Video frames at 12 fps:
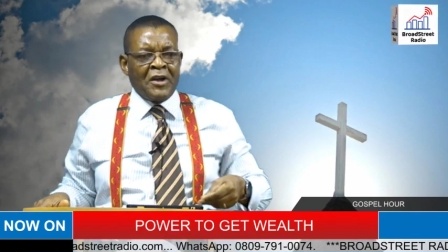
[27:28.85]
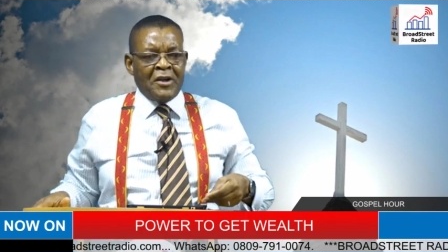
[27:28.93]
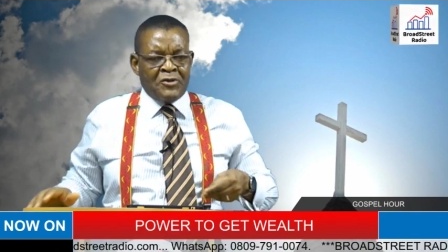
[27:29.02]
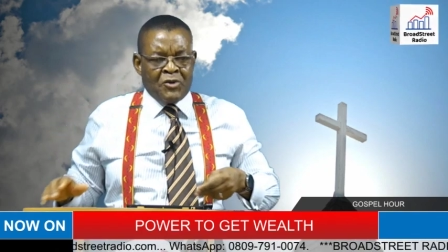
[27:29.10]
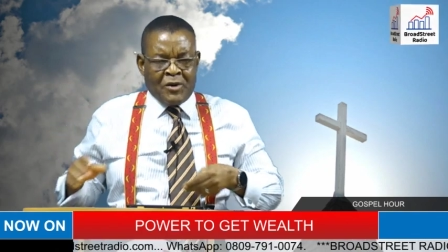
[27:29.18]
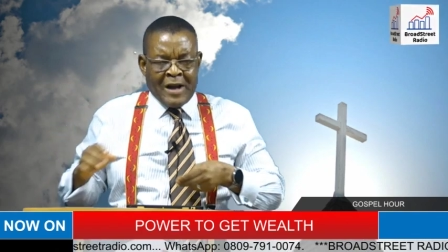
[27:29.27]

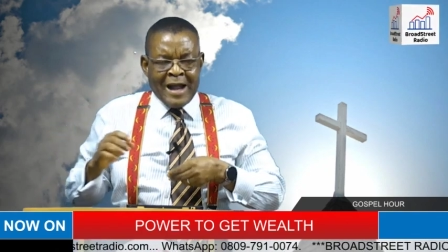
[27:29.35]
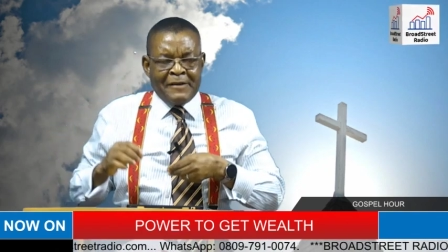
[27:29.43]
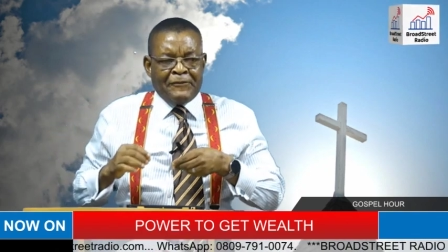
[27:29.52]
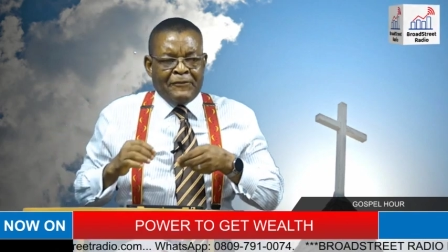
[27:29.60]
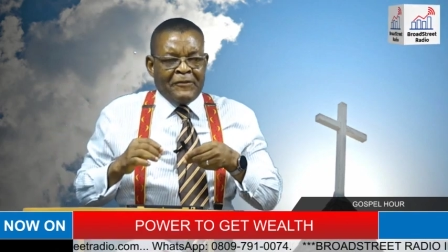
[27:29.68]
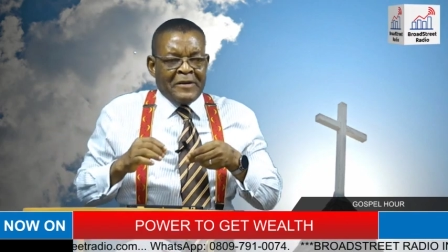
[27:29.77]
your
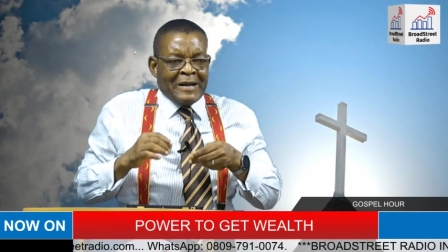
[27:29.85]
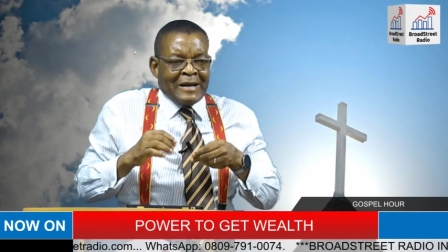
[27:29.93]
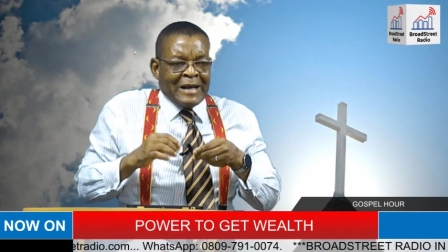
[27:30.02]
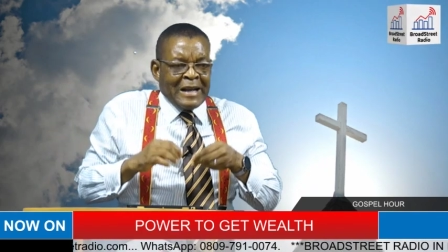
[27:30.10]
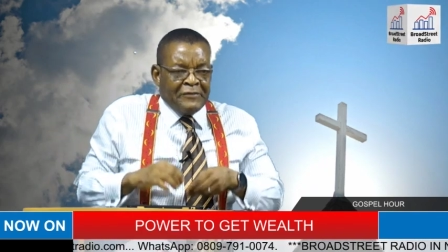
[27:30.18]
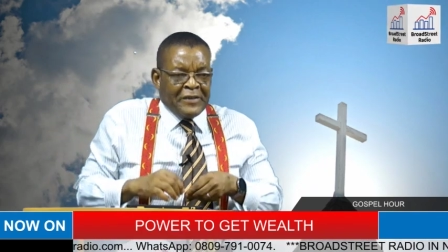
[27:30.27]
life
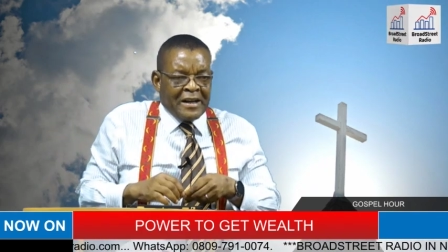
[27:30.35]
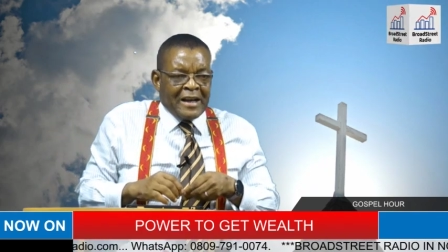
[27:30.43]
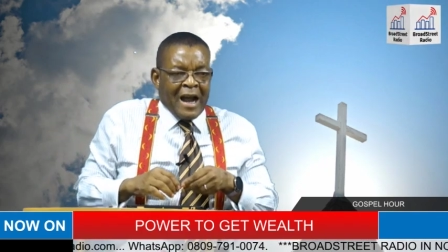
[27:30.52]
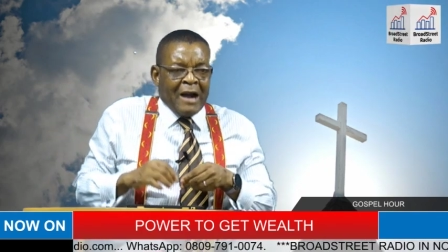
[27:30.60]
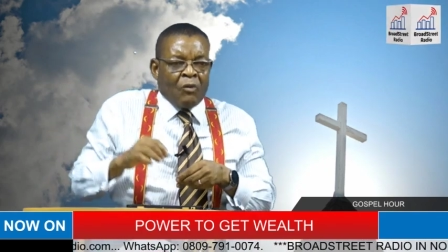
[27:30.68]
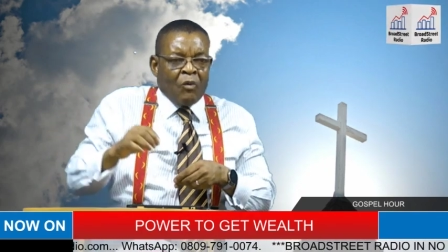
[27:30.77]
living
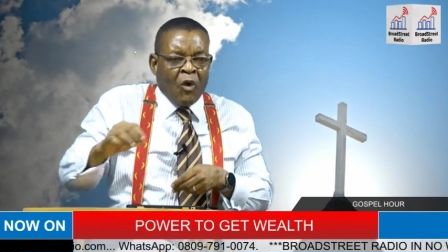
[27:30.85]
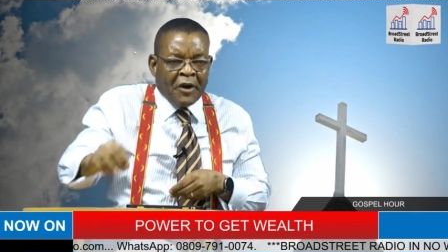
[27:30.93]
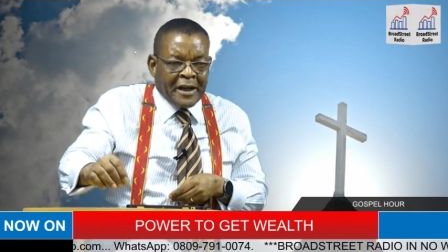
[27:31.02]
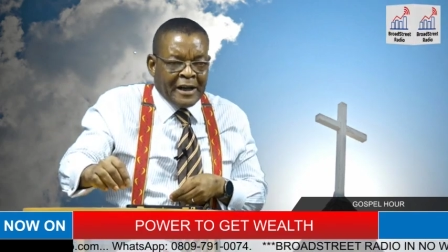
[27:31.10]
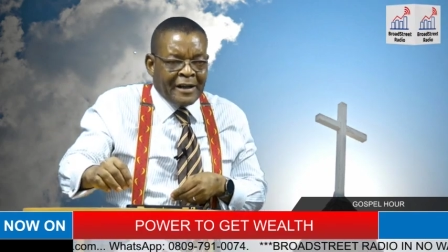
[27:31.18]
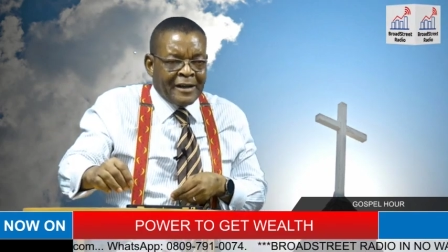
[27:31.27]
and
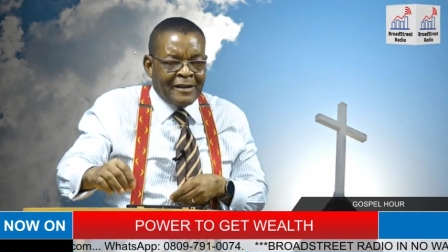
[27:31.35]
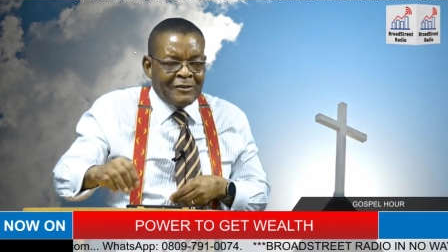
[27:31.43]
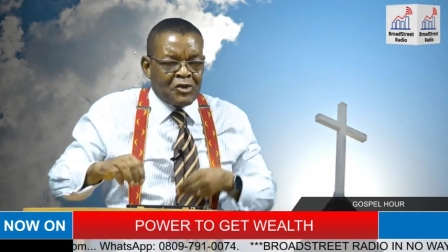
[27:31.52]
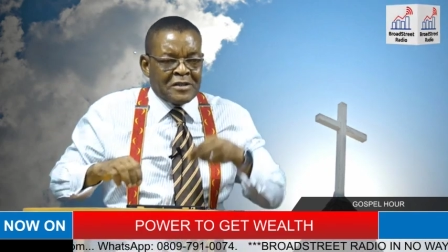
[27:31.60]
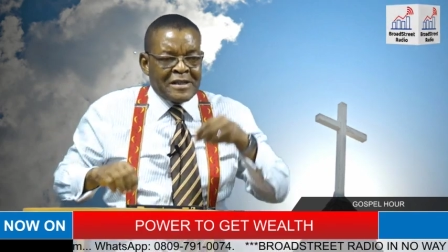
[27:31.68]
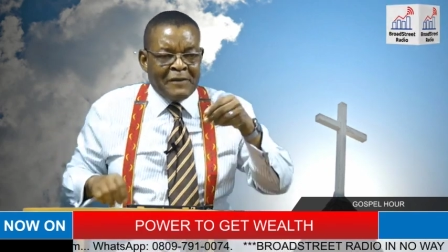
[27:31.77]
working to
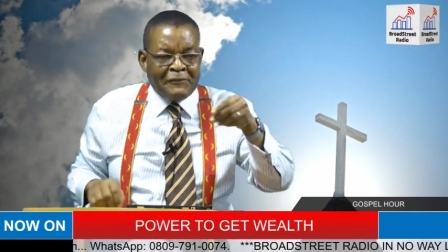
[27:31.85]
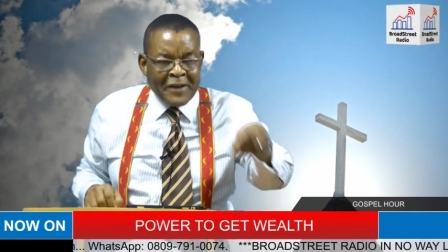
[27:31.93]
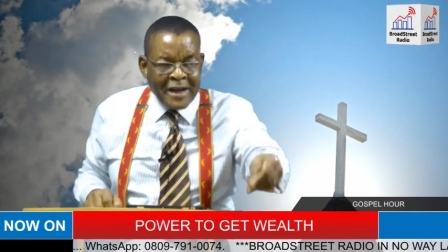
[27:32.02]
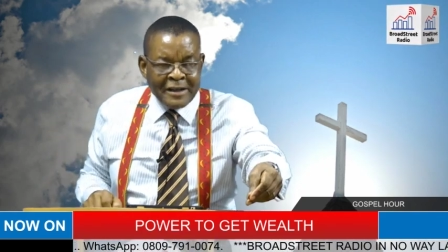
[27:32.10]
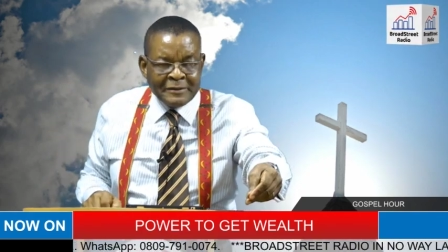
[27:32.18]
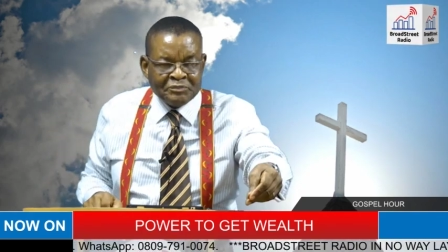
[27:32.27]

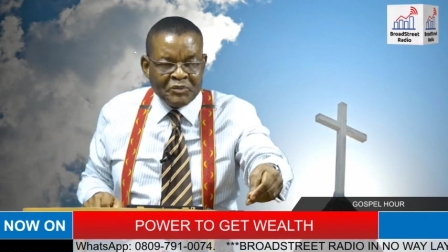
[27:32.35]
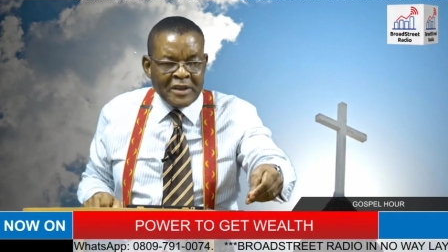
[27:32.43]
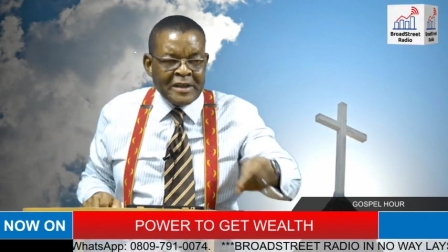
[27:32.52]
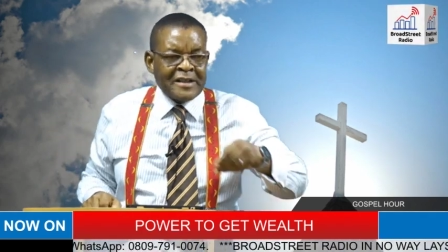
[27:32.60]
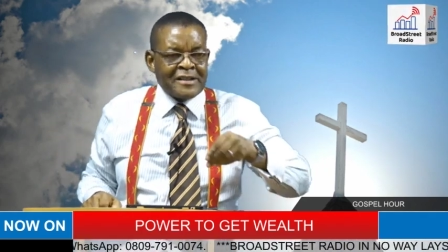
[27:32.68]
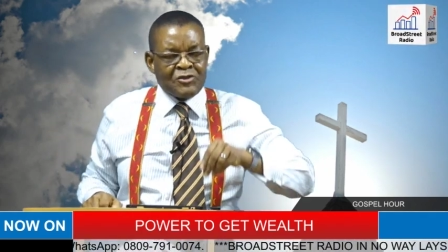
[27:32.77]
intervene
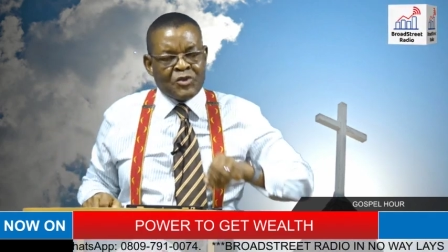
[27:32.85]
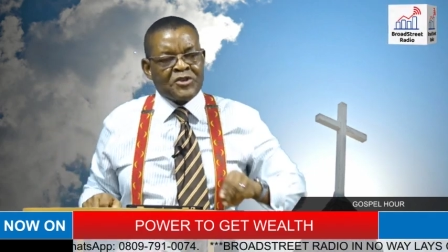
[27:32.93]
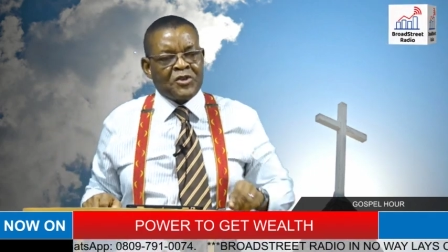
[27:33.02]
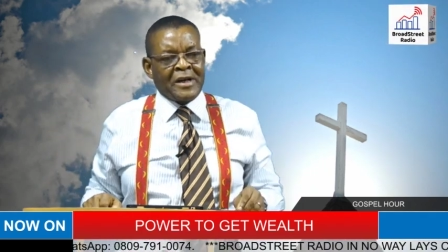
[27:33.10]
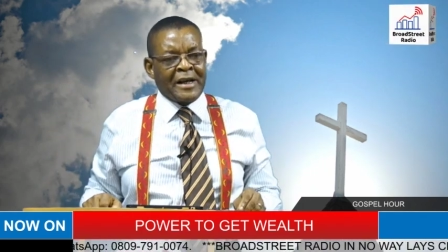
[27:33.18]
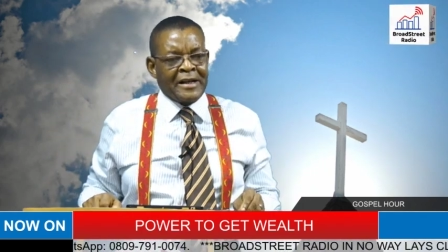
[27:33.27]
in a
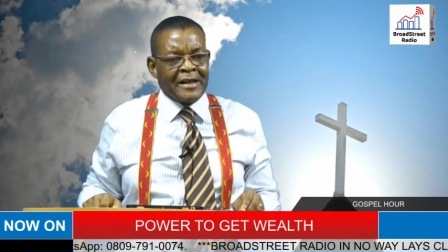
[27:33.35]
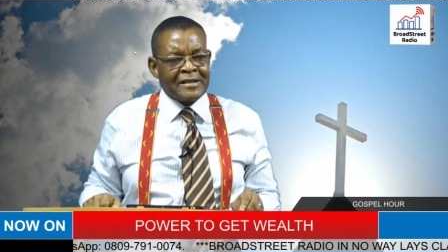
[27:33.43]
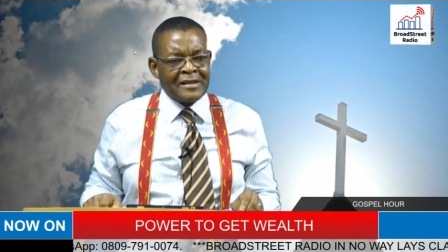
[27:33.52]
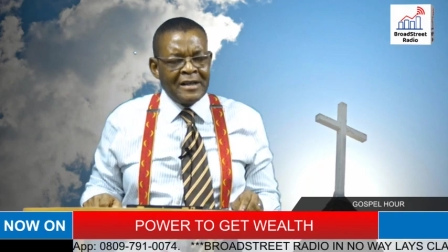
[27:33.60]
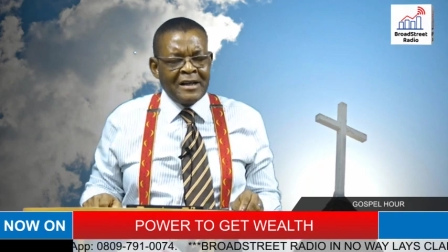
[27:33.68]
situation like that.